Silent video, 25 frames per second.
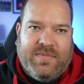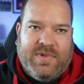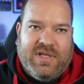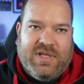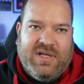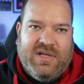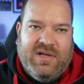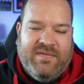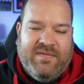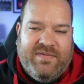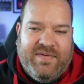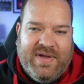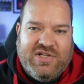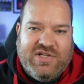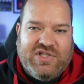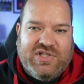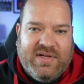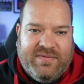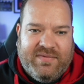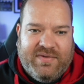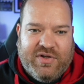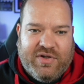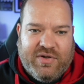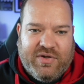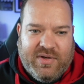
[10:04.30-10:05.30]
eventually
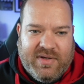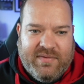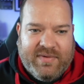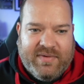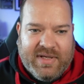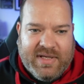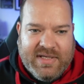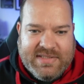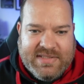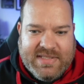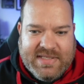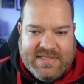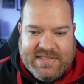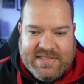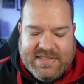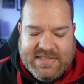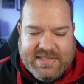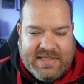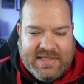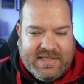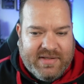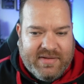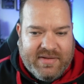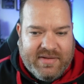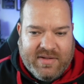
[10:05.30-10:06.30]
if you do it
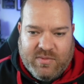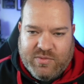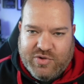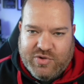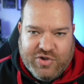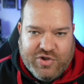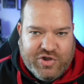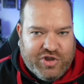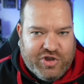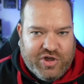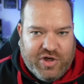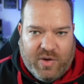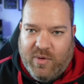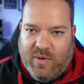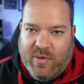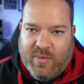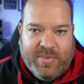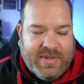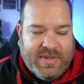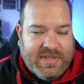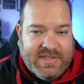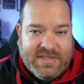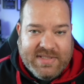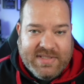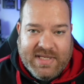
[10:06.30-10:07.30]
consistently, they'll just show
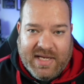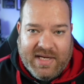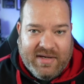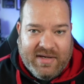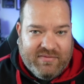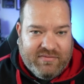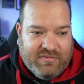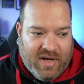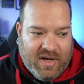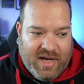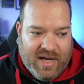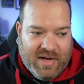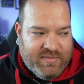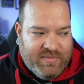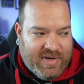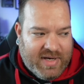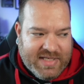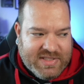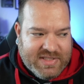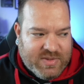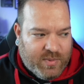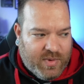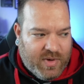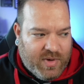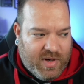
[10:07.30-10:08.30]
up and say, right, I'm ready
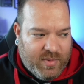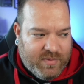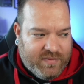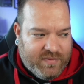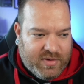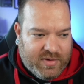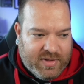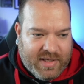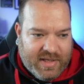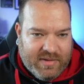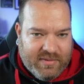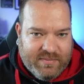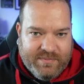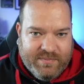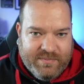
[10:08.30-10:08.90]
to work with you now.